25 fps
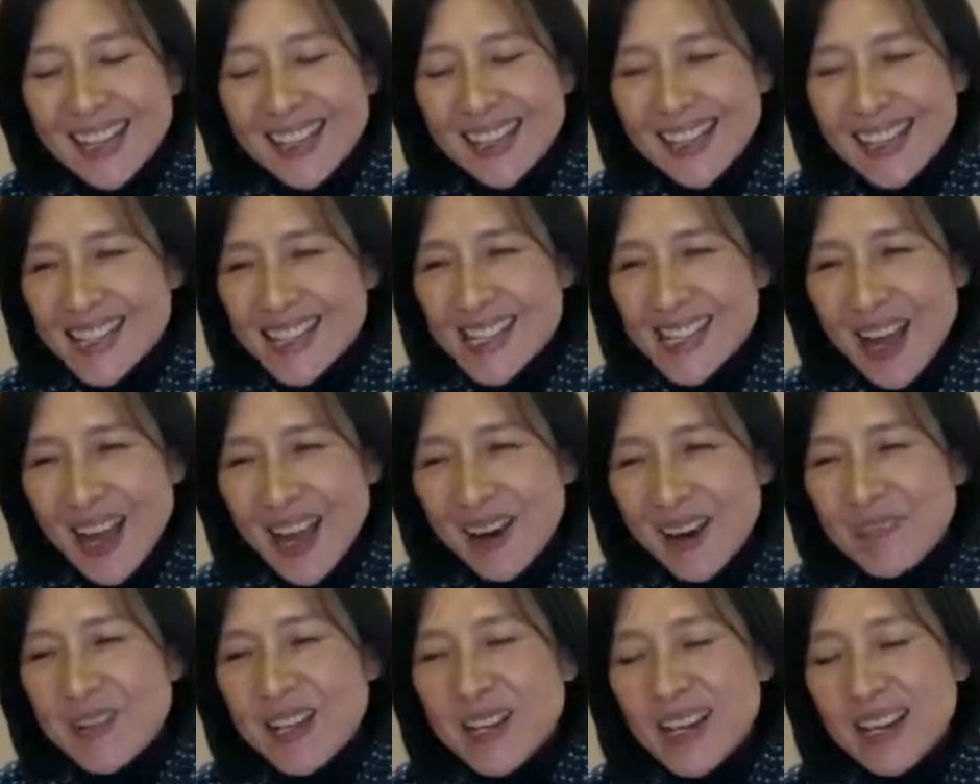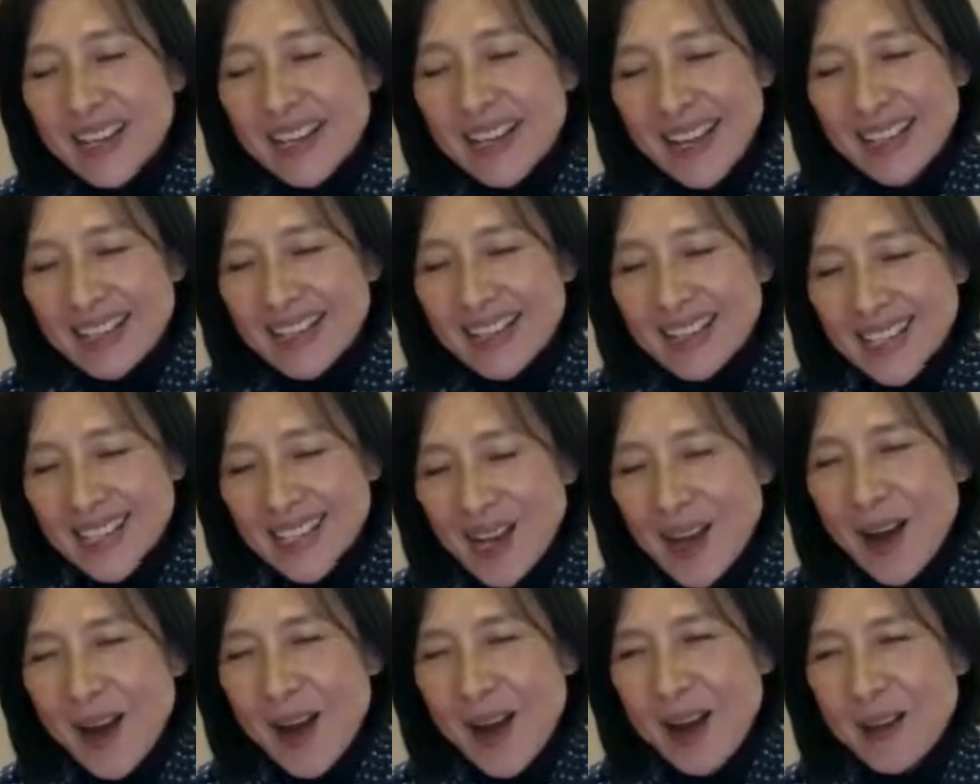This area at the
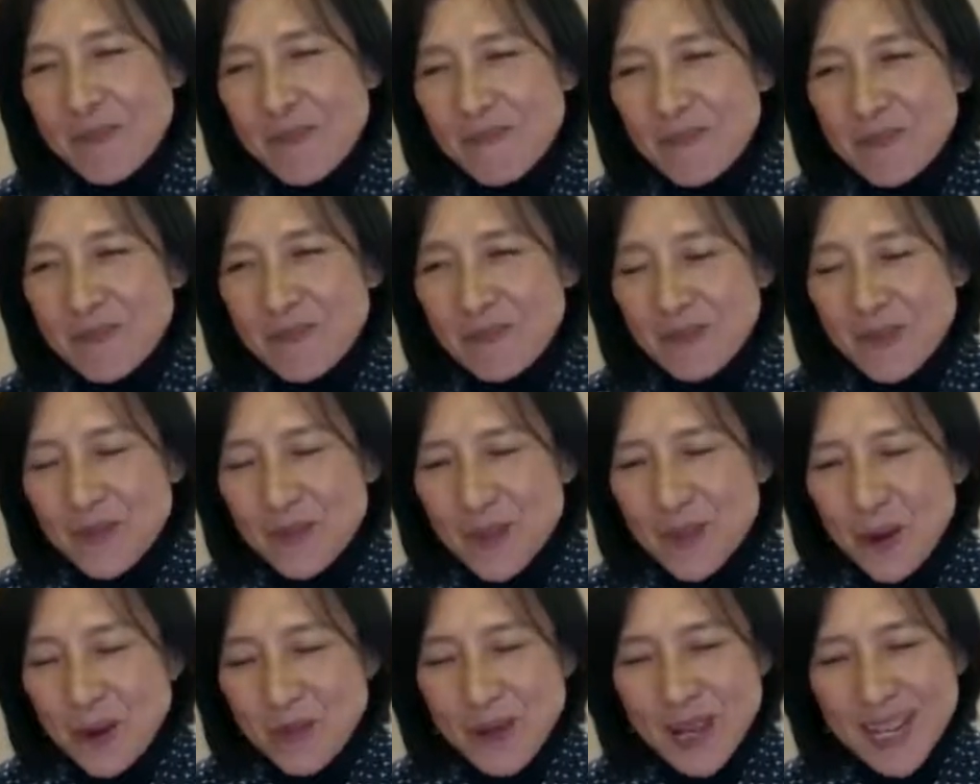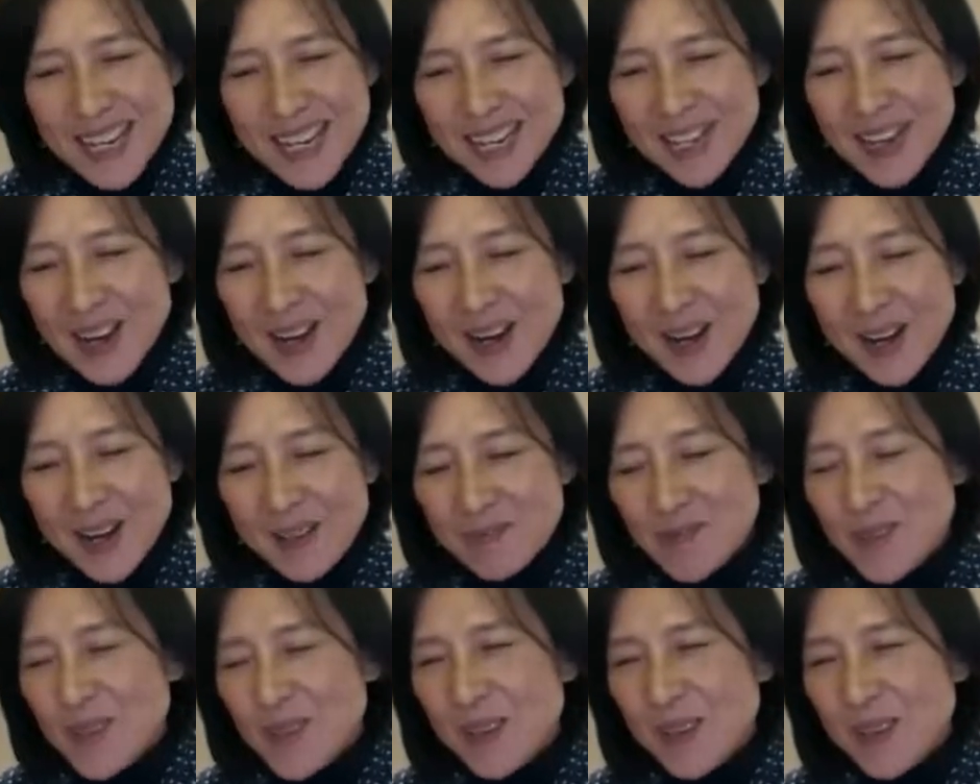time, nobody
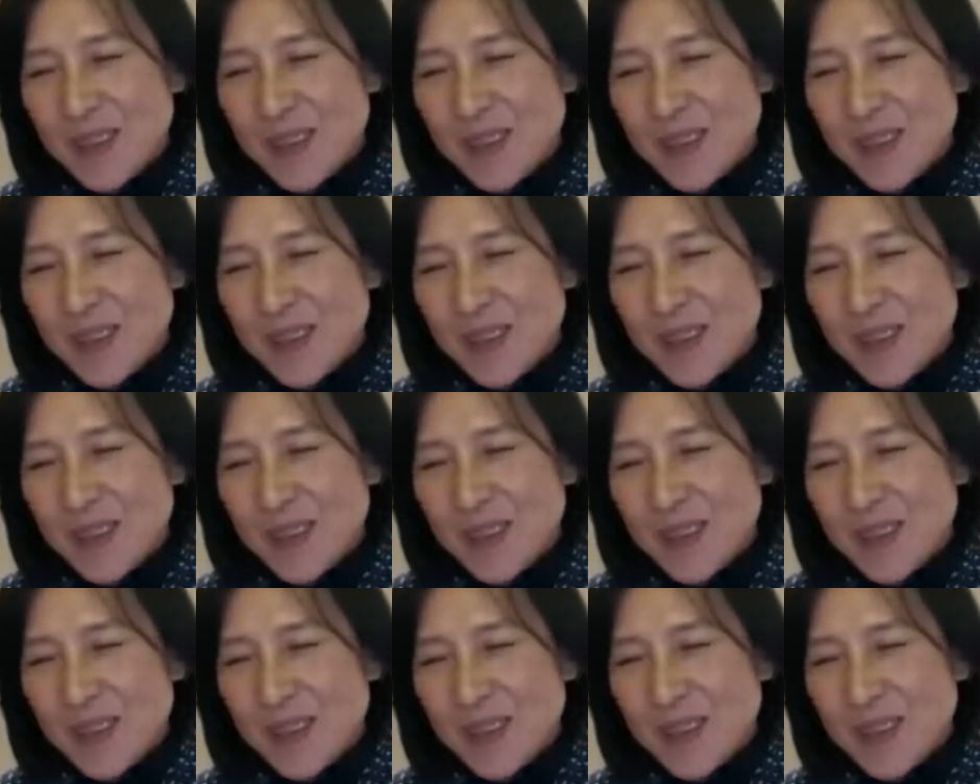comes,